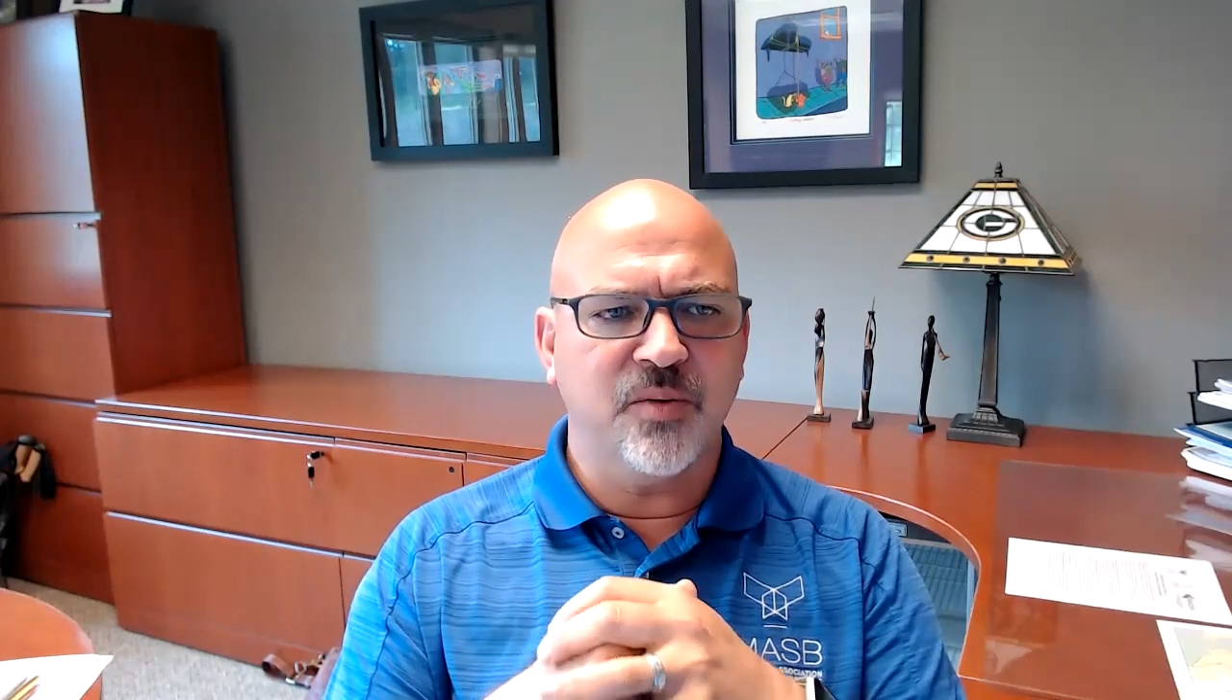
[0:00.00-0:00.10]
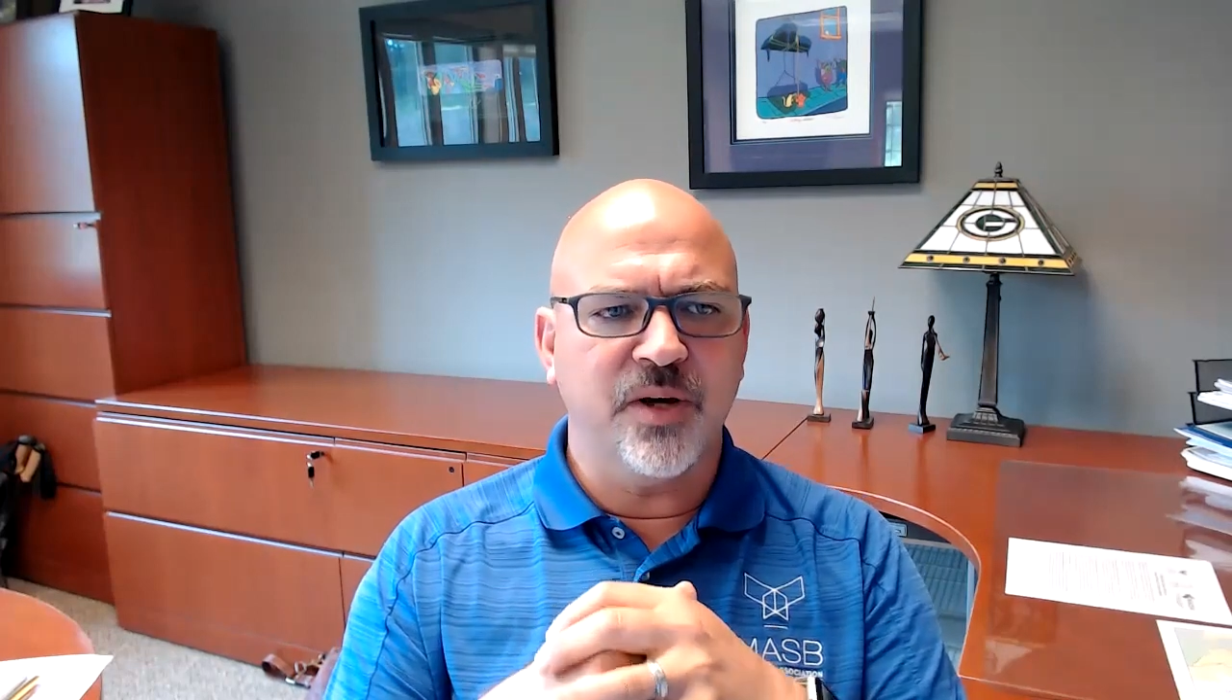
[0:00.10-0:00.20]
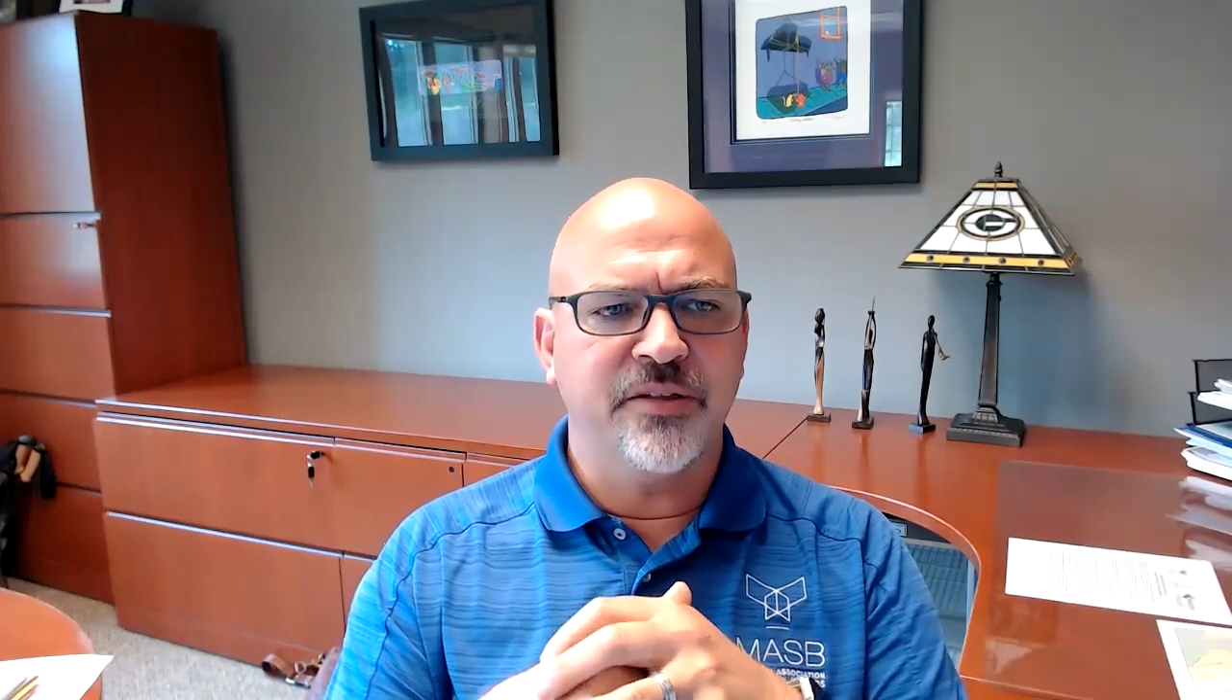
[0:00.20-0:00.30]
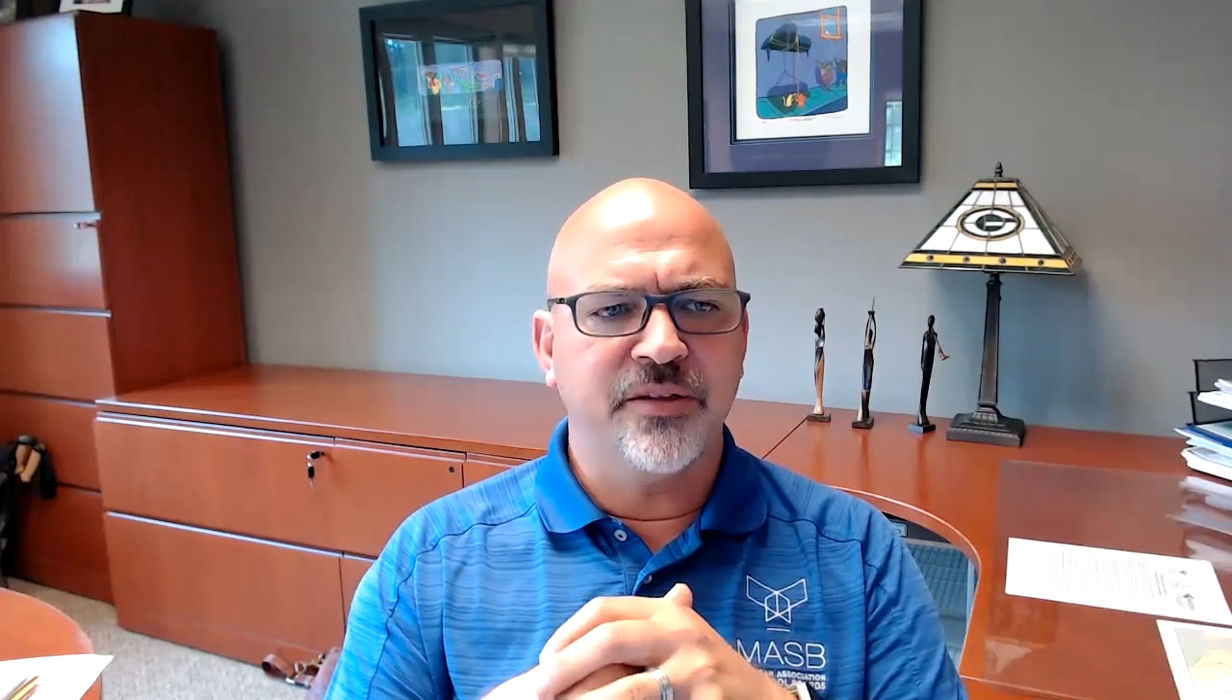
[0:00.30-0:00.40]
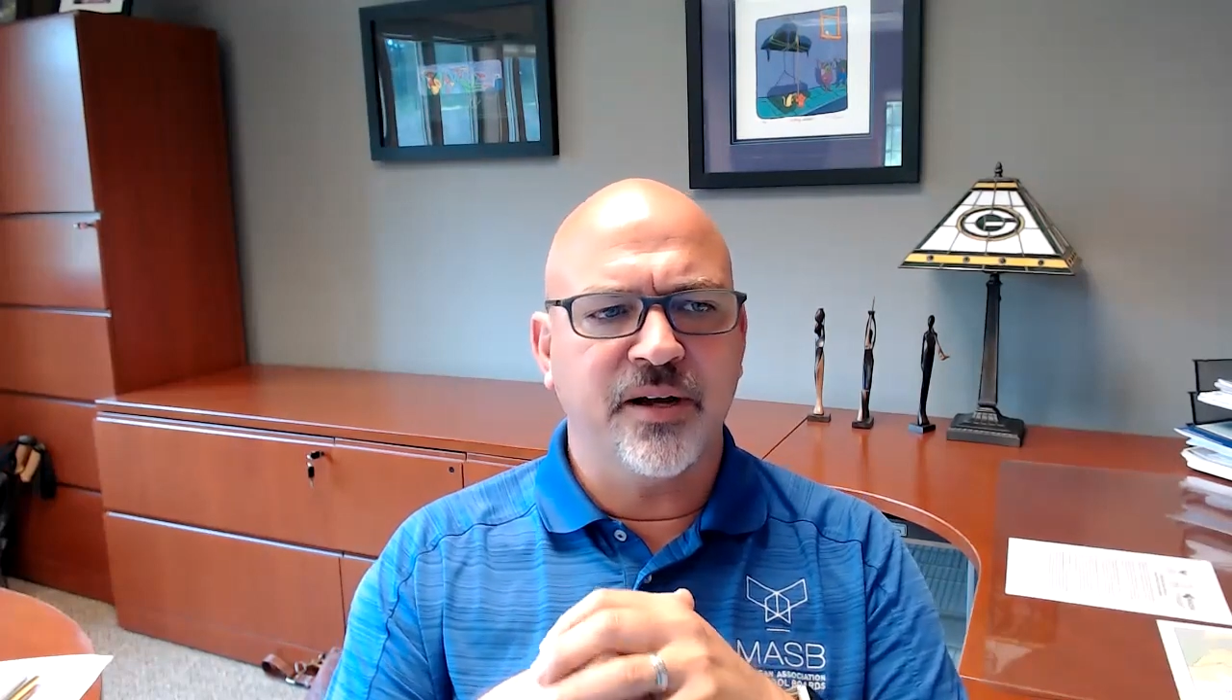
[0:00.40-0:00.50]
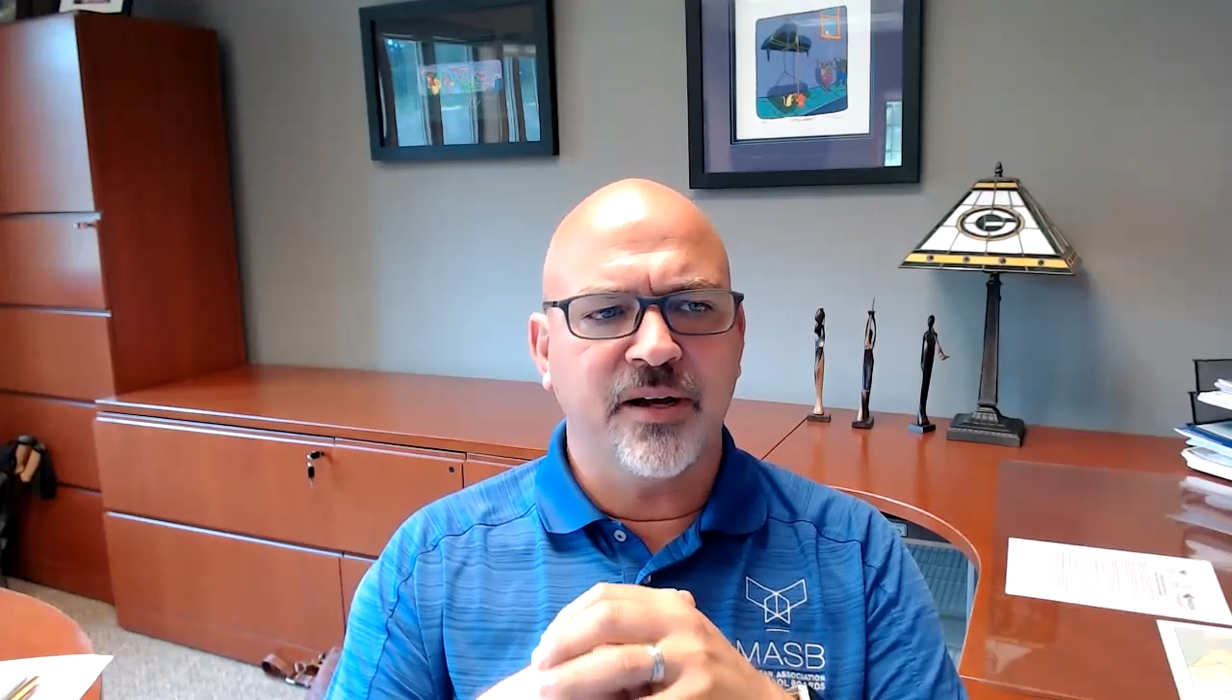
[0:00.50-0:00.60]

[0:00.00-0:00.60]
with,